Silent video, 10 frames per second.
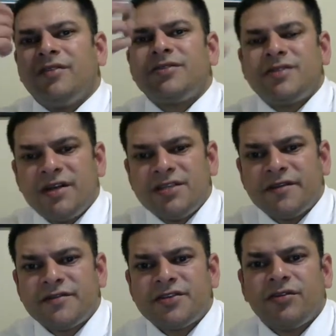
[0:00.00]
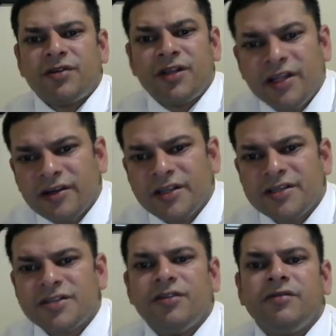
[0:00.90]
Studies have clearly
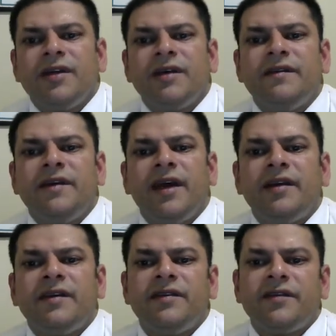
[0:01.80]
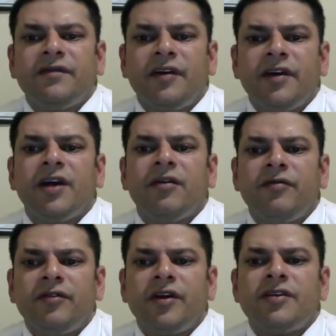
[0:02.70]
shown that data is very
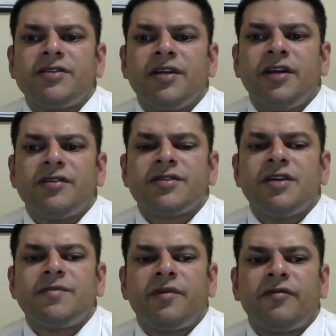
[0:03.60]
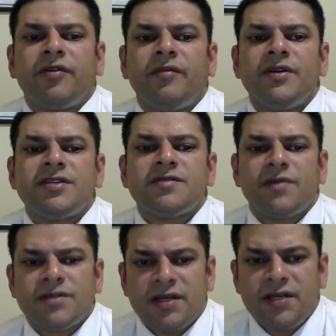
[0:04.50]
helpful to understand your site's performance as well
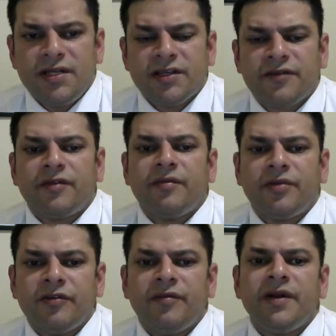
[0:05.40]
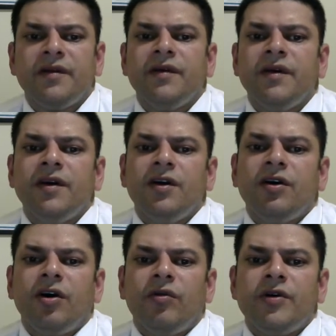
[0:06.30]
as ideas for improvement.
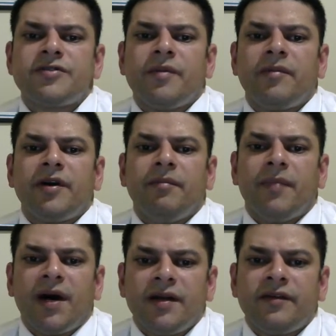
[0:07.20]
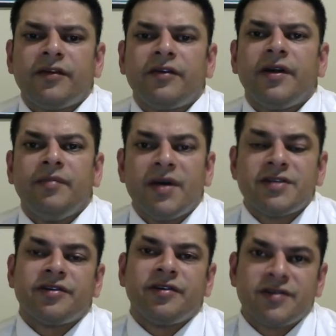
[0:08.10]
Always remember to monitor and
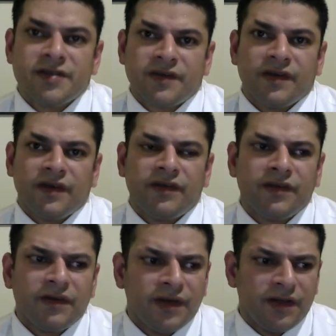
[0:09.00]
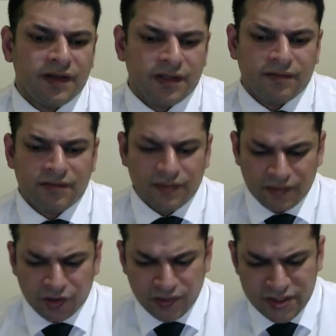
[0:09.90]
measure your success, and
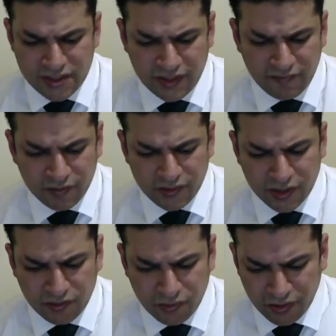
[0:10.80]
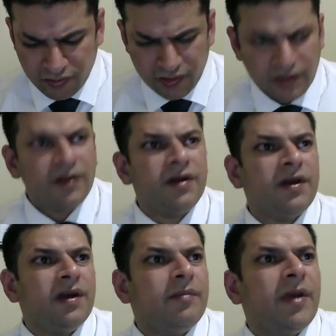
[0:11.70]
always leave you with a quote,
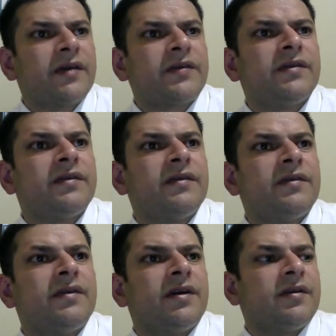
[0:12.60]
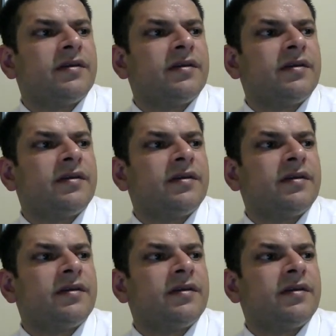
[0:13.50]
Max. Yeah.